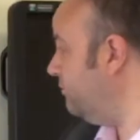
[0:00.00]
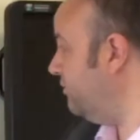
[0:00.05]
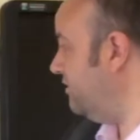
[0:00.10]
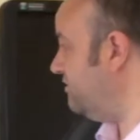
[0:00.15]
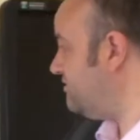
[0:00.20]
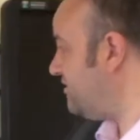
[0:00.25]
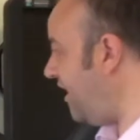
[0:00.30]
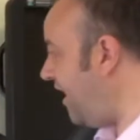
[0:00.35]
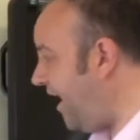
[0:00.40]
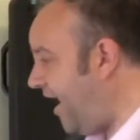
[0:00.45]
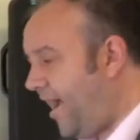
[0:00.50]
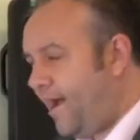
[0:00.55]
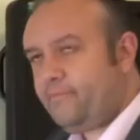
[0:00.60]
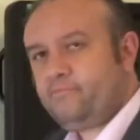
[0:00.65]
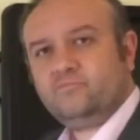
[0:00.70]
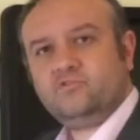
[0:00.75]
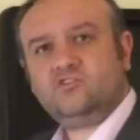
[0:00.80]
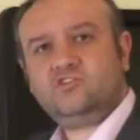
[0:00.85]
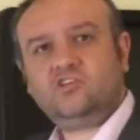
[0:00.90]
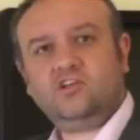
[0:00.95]
but it's
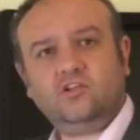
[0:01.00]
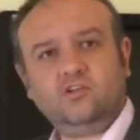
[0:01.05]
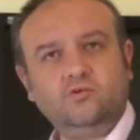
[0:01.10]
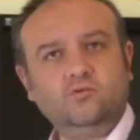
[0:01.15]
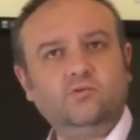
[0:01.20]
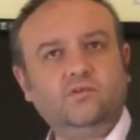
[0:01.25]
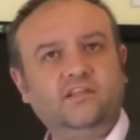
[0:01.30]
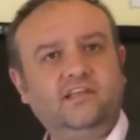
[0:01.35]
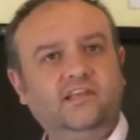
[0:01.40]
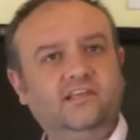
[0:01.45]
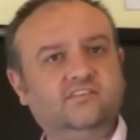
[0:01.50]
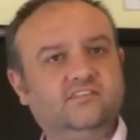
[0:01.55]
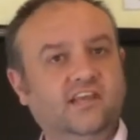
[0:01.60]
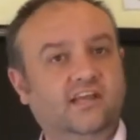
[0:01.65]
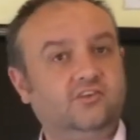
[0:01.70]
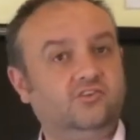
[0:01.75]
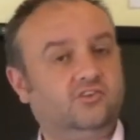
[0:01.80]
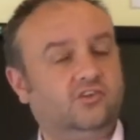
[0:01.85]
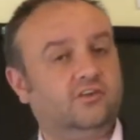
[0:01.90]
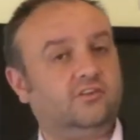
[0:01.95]
absolutely
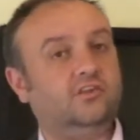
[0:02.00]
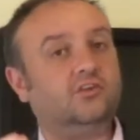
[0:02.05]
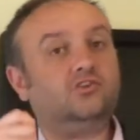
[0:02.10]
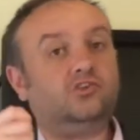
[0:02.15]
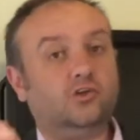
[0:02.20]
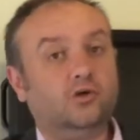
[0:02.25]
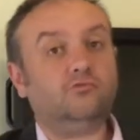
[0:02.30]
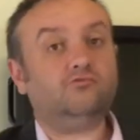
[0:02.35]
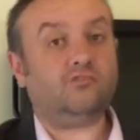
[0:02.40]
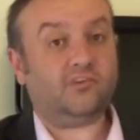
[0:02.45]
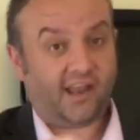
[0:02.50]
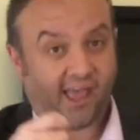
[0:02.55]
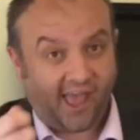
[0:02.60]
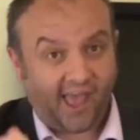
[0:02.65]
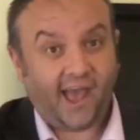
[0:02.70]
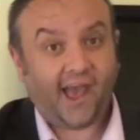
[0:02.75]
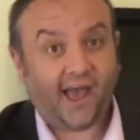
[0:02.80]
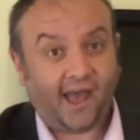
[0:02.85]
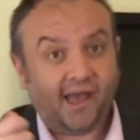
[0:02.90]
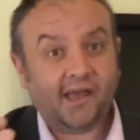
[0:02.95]
essential. And the children
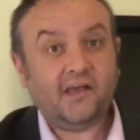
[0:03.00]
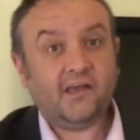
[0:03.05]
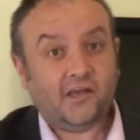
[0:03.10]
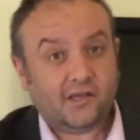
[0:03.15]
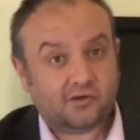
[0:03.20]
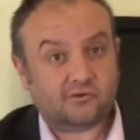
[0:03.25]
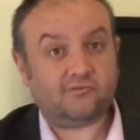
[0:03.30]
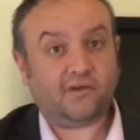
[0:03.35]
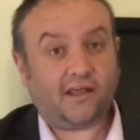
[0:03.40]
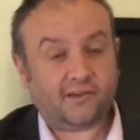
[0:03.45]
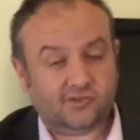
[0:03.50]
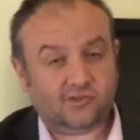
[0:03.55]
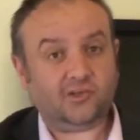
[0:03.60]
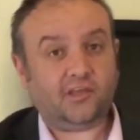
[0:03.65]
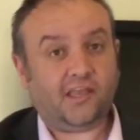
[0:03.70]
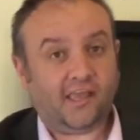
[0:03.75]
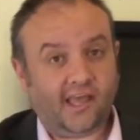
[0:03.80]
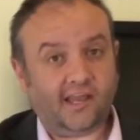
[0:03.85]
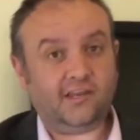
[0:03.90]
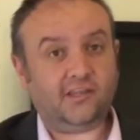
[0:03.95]
are
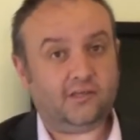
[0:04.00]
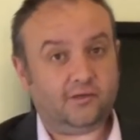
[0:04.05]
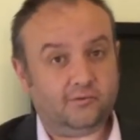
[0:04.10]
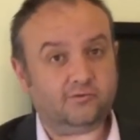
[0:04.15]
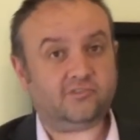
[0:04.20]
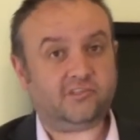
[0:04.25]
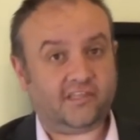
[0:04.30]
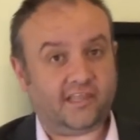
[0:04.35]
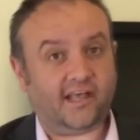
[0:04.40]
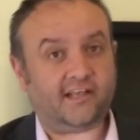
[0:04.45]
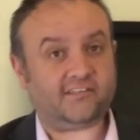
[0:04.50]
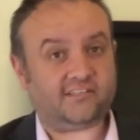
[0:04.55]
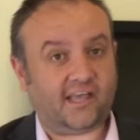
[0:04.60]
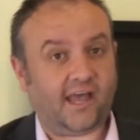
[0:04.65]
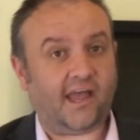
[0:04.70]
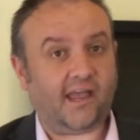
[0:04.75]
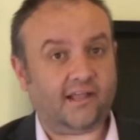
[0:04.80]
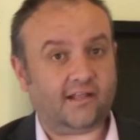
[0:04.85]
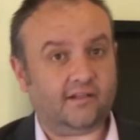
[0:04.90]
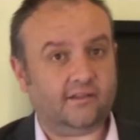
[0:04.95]
gradually getting used to that
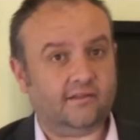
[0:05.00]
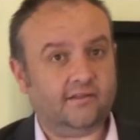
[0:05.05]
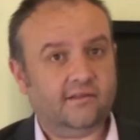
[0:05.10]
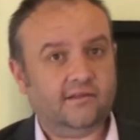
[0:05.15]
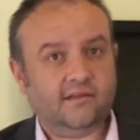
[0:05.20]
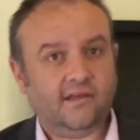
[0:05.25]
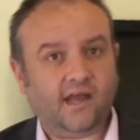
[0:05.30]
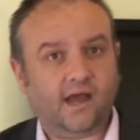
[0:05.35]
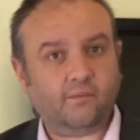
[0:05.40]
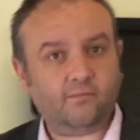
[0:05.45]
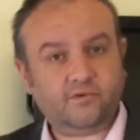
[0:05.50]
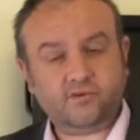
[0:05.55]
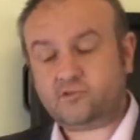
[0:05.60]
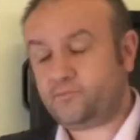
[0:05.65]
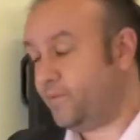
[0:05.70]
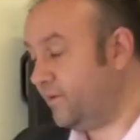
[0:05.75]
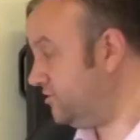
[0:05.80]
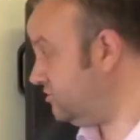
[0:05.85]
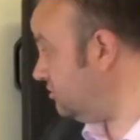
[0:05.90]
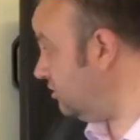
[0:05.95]
cycle. And we have
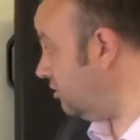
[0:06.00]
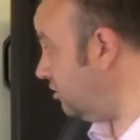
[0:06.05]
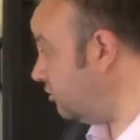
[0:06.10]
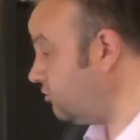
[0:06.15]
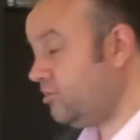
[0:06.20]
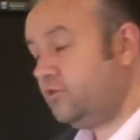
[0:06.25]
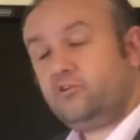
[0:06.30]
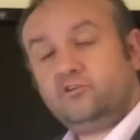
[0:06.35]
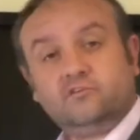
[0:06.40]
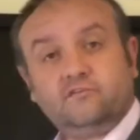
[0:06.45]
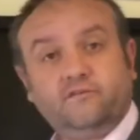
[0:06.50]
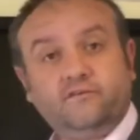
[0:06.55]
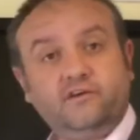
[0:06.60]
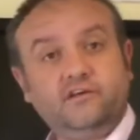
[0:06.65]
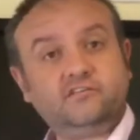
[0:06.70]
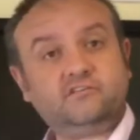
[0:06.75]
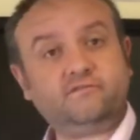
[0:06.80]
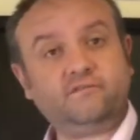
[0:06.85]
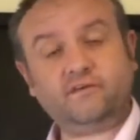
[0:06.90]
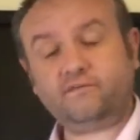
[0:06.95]
spent a lot of those
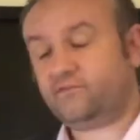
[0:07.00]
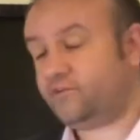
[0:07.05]
first